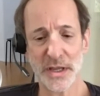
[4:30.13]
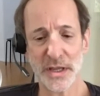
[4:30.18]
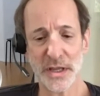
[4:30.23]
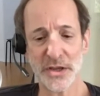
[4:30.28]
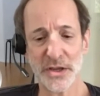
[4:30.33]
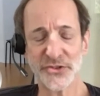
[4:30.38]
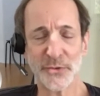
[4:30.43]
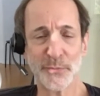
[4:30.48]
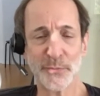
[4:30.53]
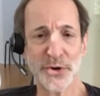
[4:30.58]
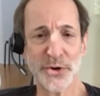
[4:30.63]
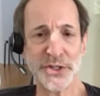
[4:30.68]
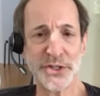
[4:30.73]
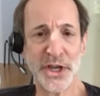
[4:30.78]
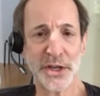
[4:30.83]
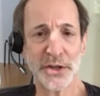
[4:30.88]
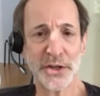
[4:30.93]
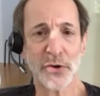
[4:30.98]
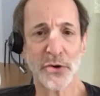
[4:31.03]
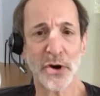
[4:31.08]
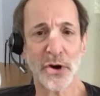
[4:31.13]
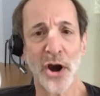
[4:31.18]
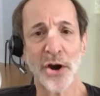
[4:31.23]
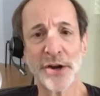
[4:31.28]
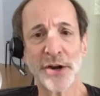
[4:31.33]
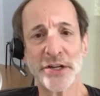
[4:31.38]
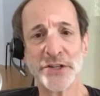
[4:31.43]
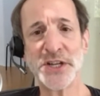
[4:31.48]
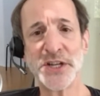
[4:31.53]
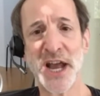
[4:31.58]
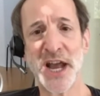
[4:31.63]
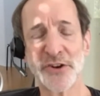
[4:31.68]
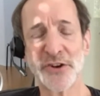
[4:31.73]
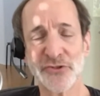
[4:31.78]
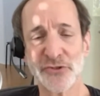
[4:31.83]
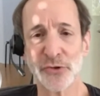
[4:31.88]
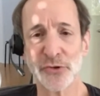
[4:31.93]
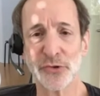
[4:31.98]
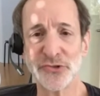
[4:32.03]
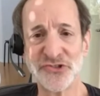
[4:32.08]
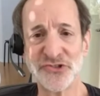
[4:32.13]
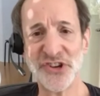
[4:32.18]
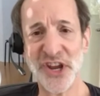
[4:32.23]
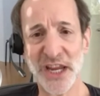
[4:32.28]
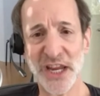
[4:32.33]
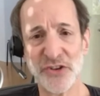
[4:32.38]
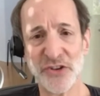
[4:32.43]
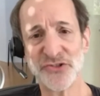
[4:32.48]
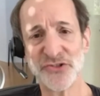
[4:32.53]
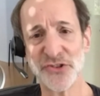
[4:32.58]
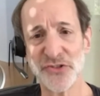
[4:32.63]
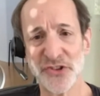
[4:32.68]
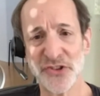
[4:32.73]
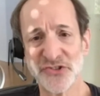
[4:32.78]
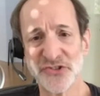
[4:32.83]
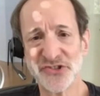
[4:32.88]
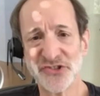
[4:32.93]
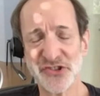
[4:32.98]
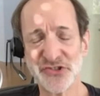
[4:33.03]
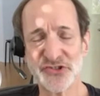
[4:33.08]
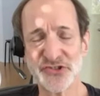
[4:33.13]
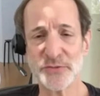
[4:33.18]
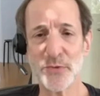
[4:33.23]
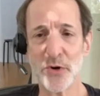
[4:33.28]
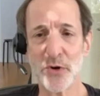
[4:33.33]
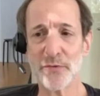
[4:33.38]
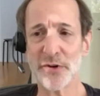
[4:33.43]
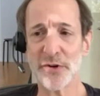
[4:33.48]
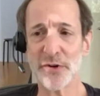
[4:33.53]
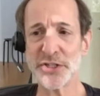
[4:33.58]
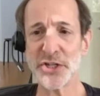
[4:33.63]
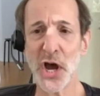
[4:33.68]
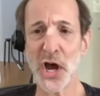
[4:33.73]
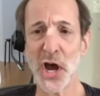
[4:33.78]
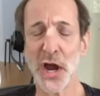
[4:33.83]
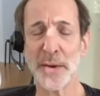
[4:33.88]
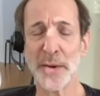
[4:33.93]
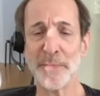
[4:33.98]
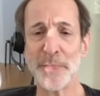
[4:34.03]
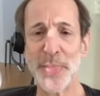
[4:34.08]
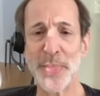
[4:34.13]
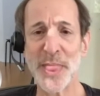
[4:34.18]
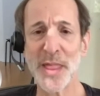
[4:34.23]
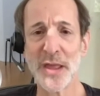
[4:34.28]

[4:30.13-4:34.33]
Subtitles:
is a particular architectural change in the system over time.